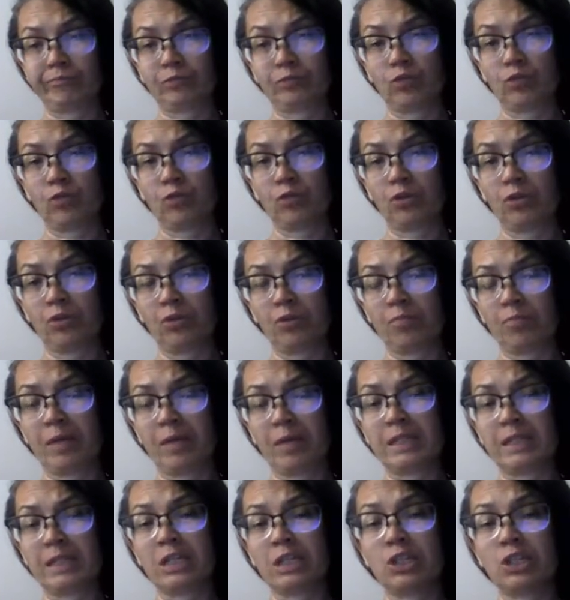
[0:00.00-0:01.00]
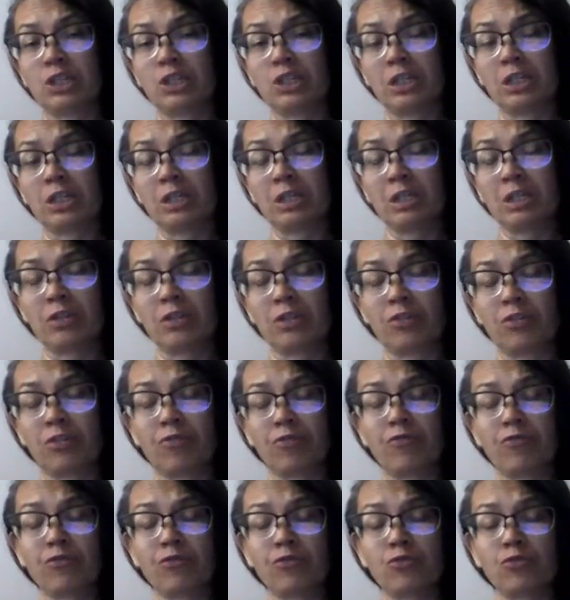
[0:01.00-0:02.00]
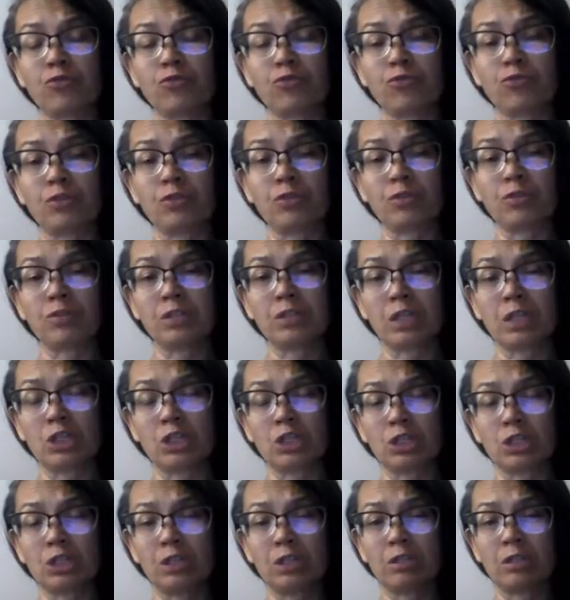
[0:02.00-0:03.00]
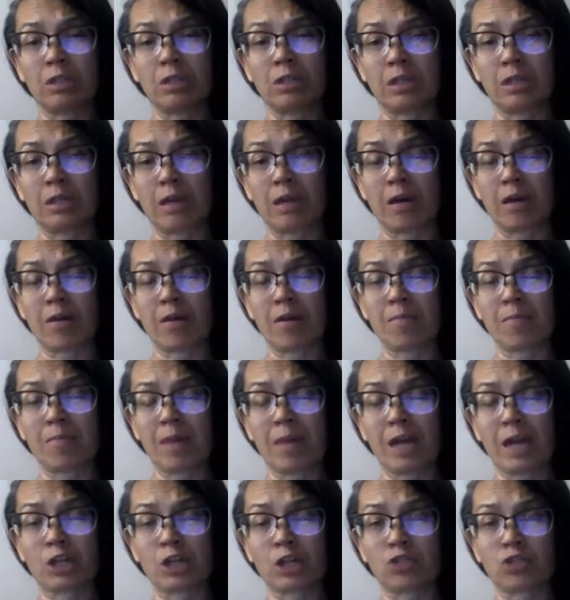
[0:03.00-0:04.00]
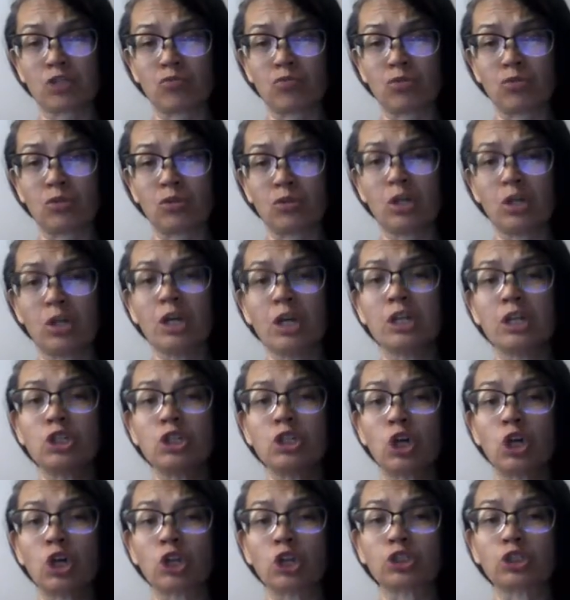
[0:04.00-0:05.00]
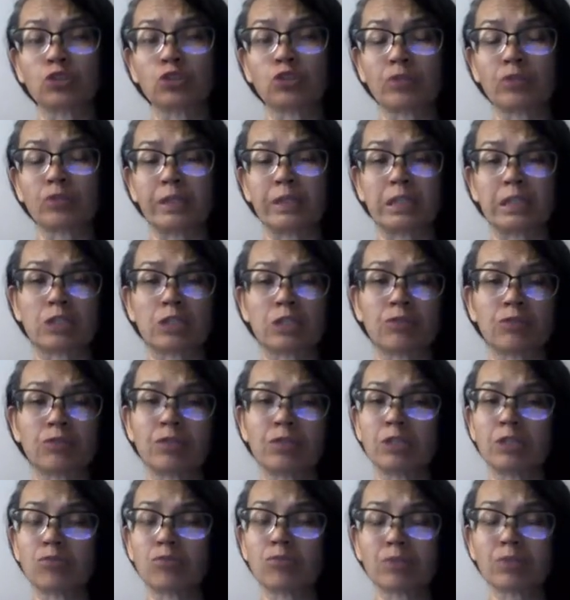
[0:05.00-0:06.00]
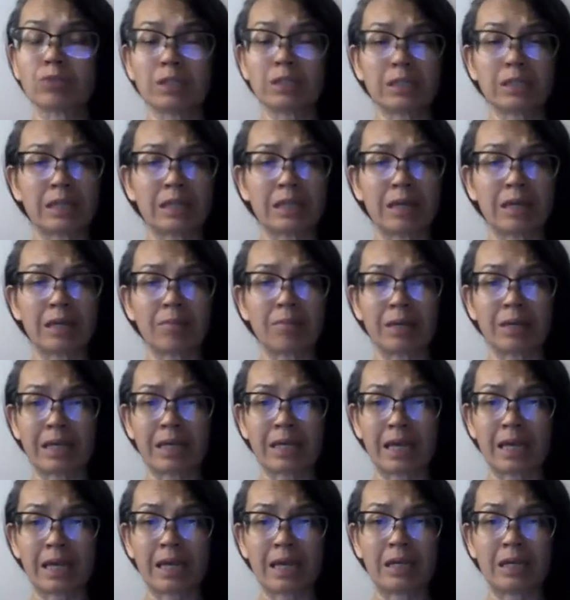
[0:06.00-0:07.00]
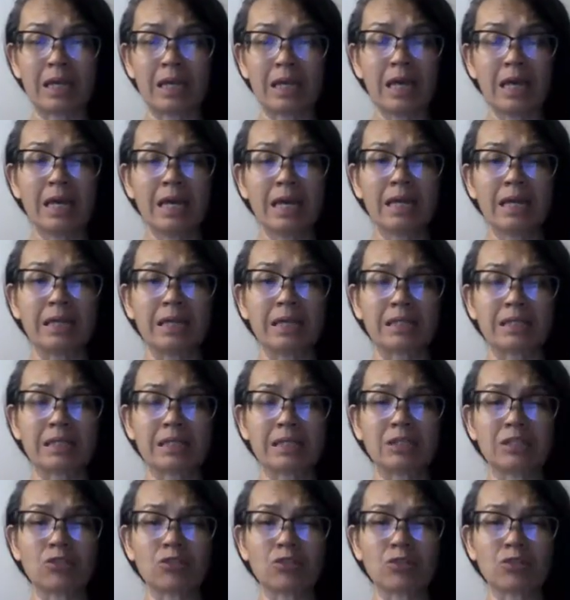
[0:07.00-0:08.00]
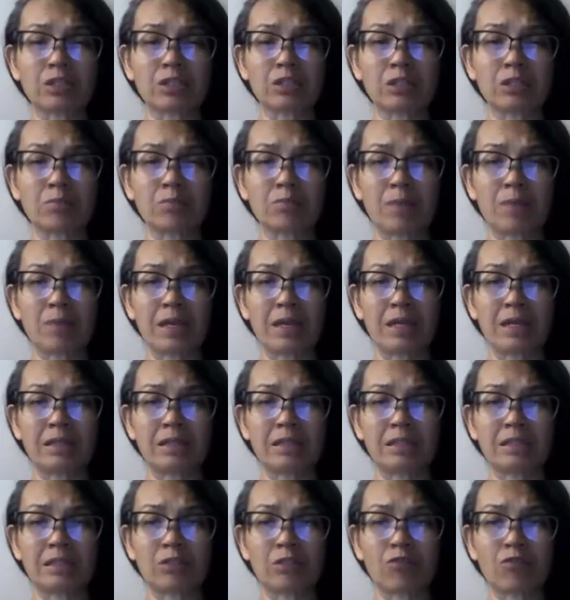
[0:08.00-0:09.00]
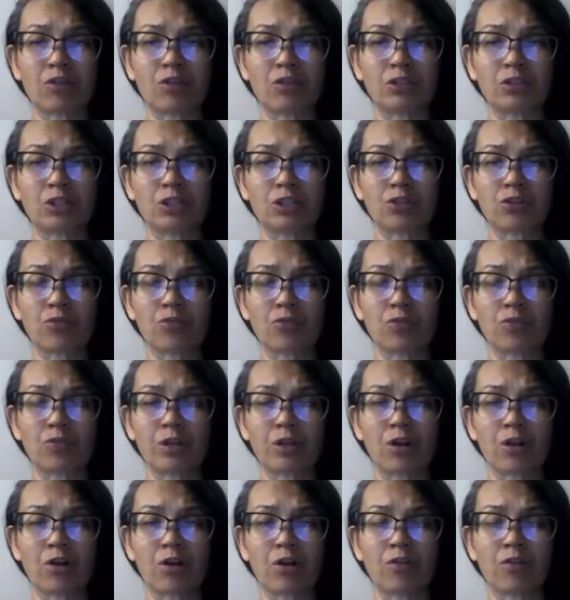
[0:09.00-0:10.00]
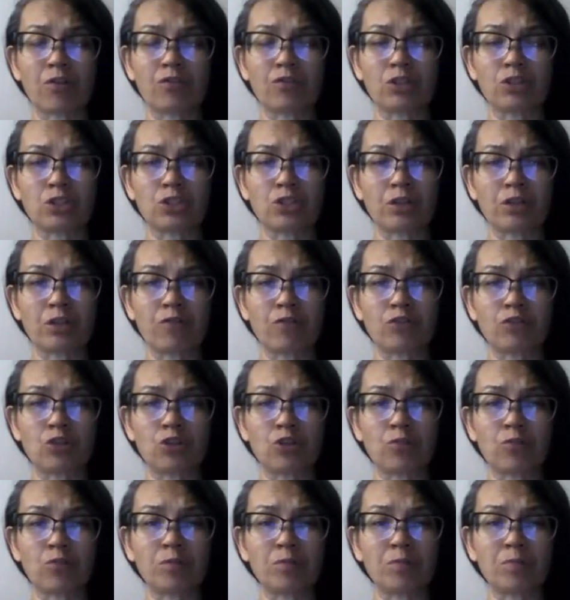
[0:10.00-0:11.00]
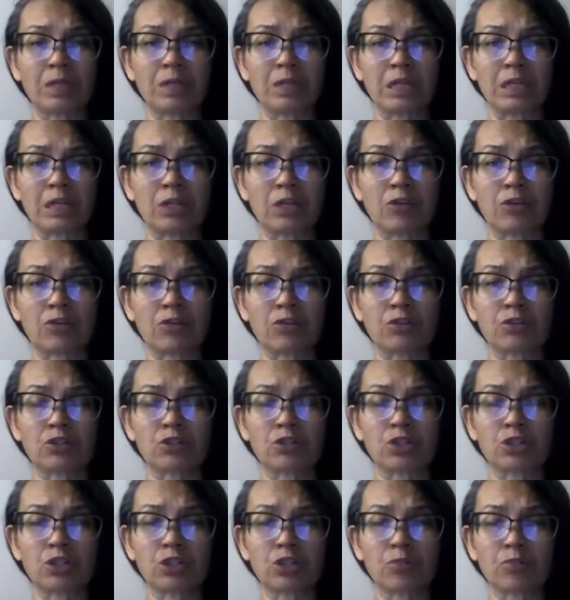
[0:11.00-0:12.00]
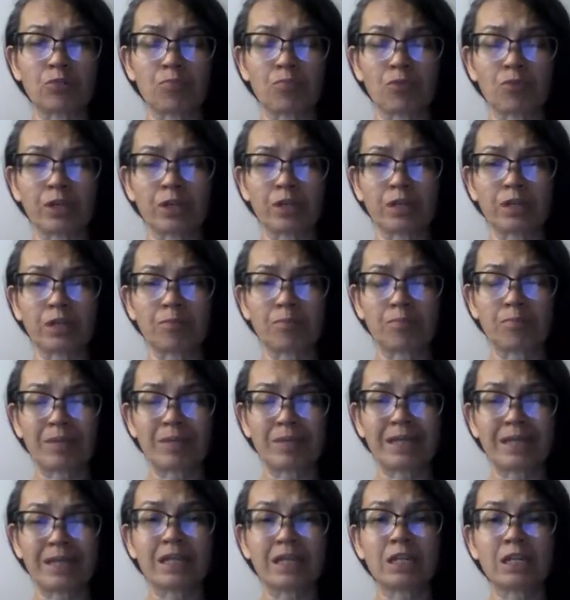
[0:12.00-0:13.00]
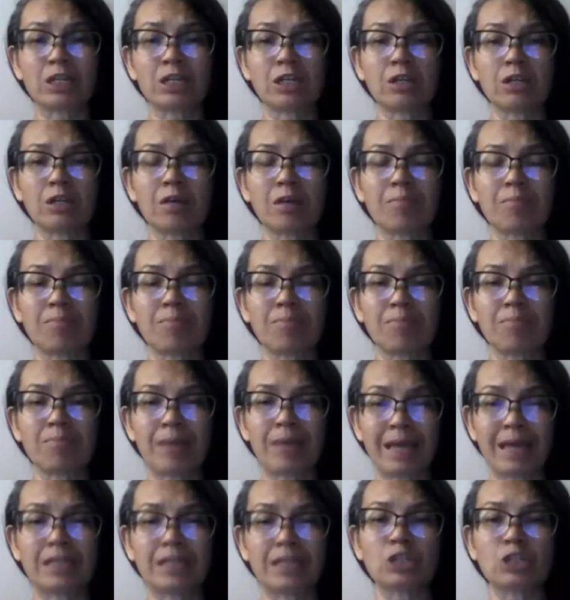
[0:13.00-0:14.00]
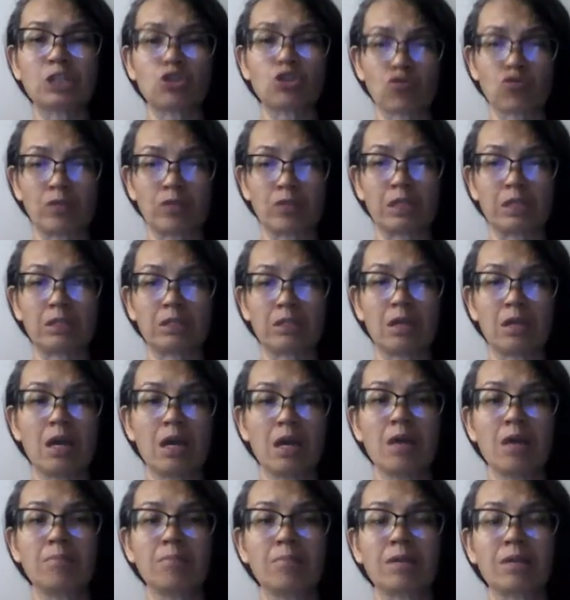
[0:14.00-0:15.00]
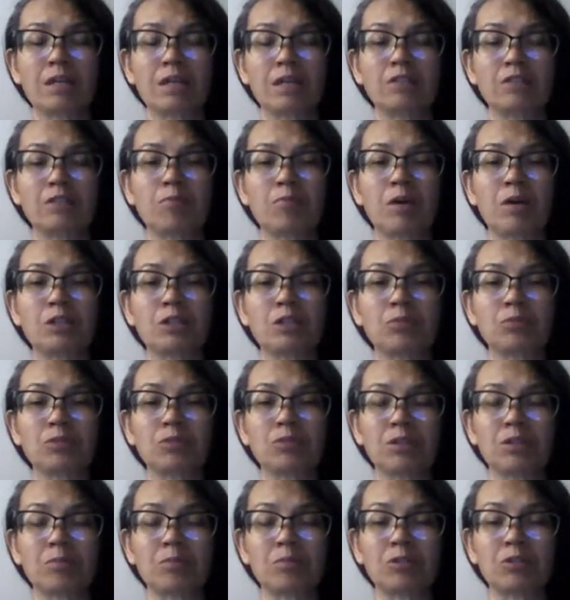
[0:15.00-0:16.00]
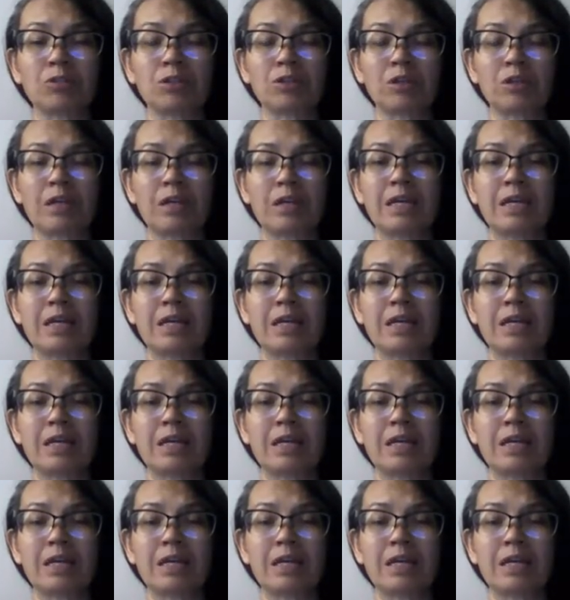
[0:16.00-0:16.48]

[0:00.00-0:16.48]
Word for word: or by touching the food, touching the um, actual dog treats. So these were the same. Again, it says there expands the voluntary recall of the Chef Toby Pig Ears to pig pet treats because of possible salmonella